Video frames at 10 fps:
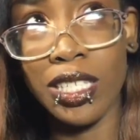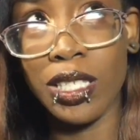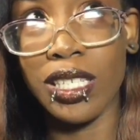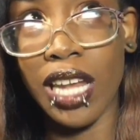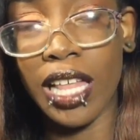this
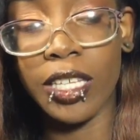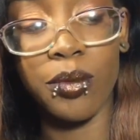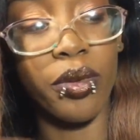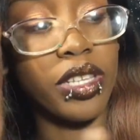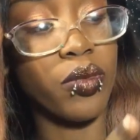is an
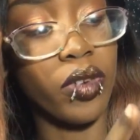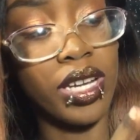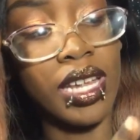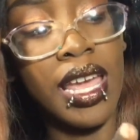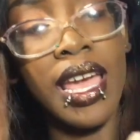Aliexpress
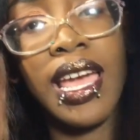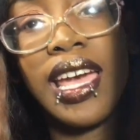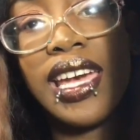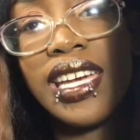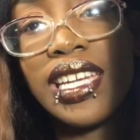one.
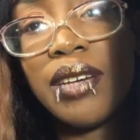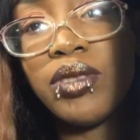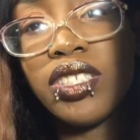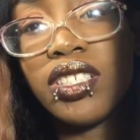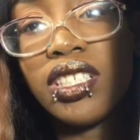And I'm
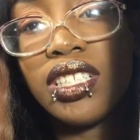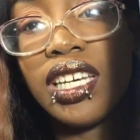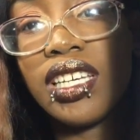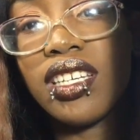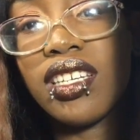just going to
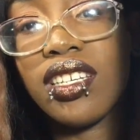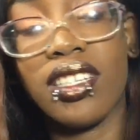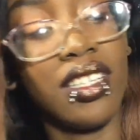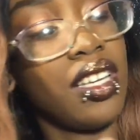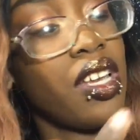like
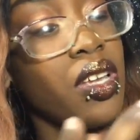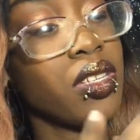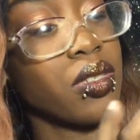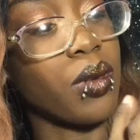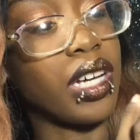
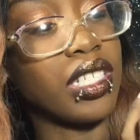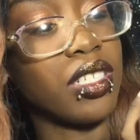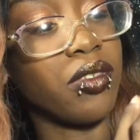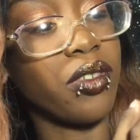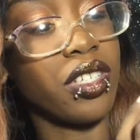swatch
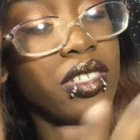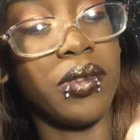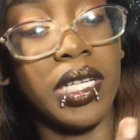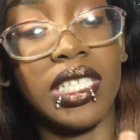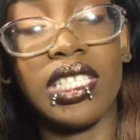this for you.
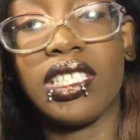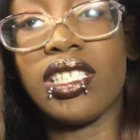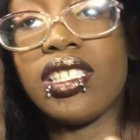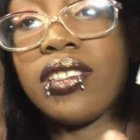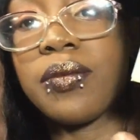And it's
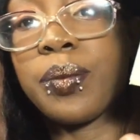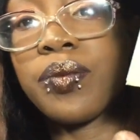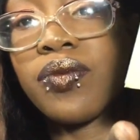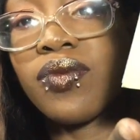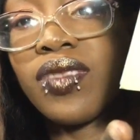just
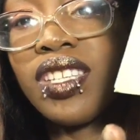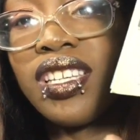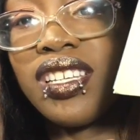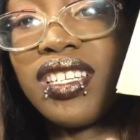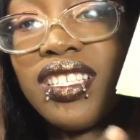
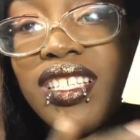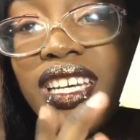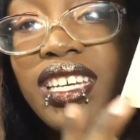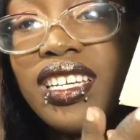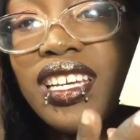
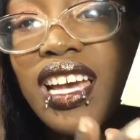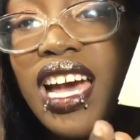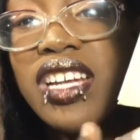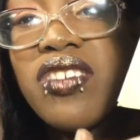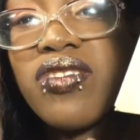like,
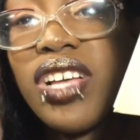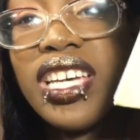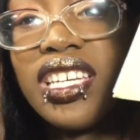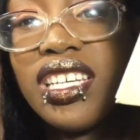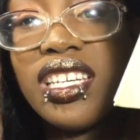I don't
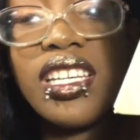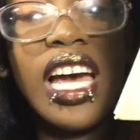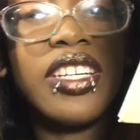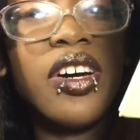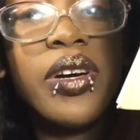like it.
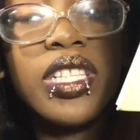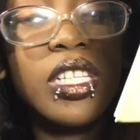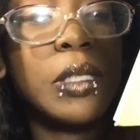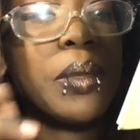I know it looks